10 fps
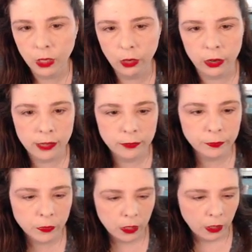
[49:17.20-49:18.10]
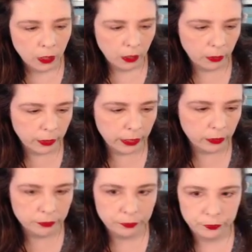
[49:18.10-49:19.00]
All right, here we go.
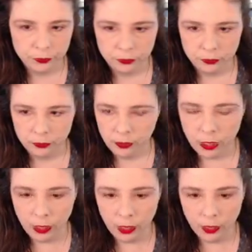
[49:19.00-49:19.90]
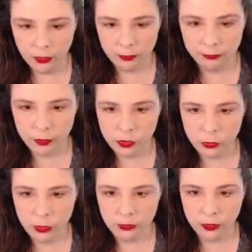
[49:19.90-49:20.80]
Um, so
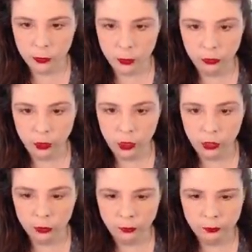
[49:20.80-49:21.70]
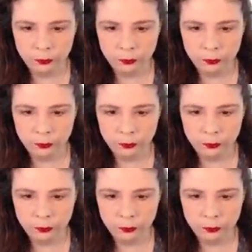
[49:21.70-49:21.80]
we have this beautiful home.